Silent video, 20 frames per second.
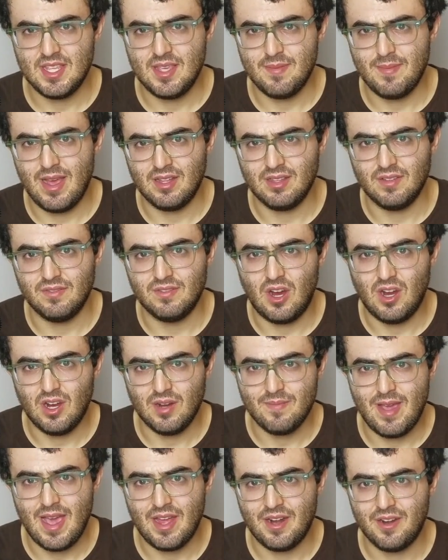the amount of
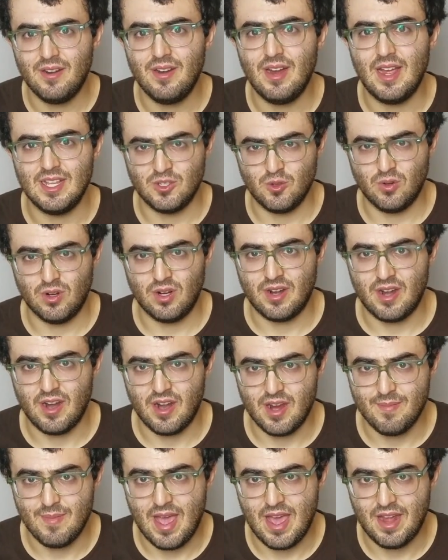dark matter as
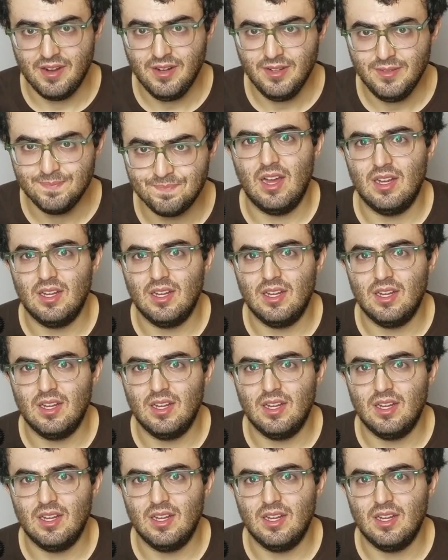ordinary matter,